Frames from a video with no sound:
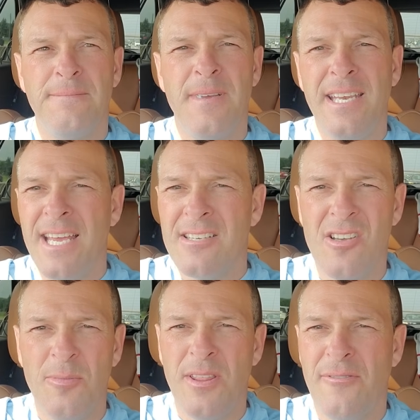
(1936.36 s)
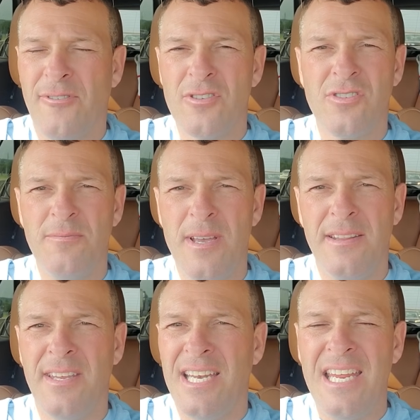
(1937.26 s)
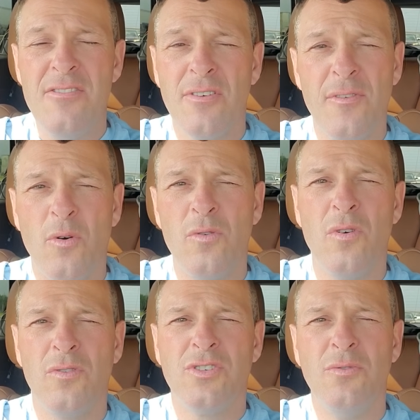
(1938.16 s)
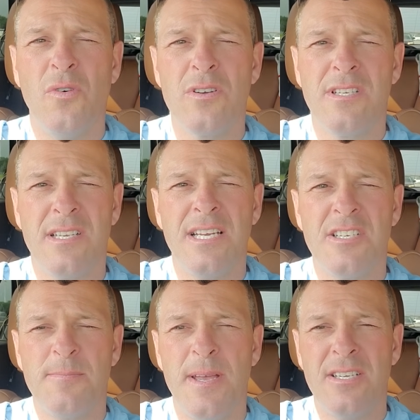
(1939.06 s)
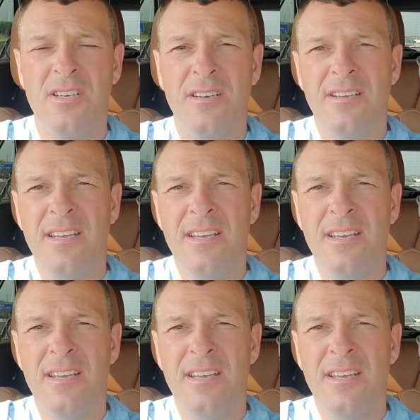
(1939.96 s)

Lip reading: And yes, I'll be the first to admit that either of the two horses I just mentioned,